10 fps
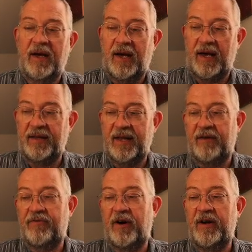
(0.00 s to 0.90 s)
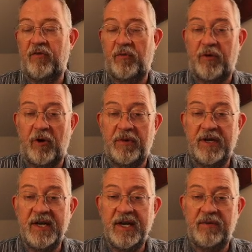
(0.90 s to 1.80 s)
and therefore it will probably
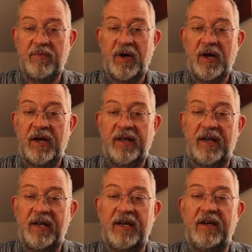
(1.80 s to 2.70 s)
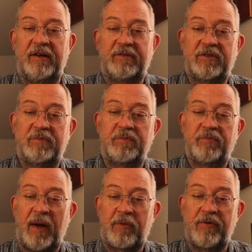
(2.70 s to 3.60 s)
need the uh,
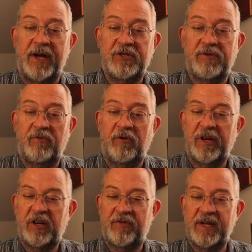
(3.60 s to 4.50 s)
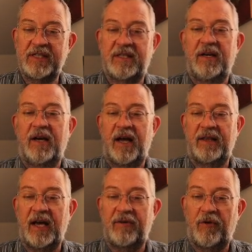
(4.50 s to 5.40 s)
evaporation will increase, and
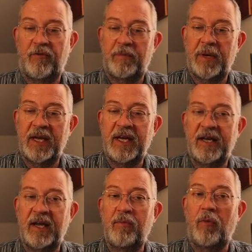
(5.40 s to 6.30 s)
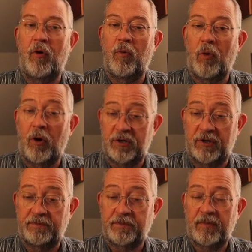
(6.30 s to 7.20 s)
therefore will be needing more water.
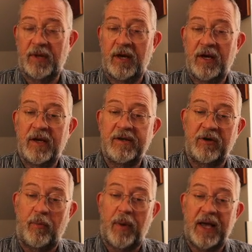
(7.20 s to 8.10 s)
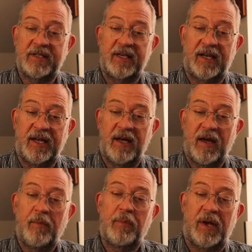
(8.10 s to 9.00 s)
So basically,
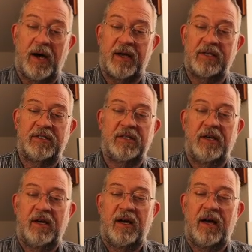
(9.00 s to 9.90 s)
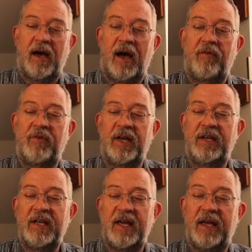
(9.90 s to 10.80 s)
plants are
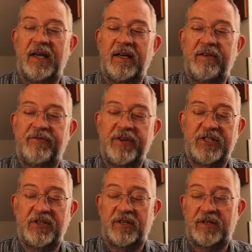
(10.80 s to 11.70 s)
very efficient,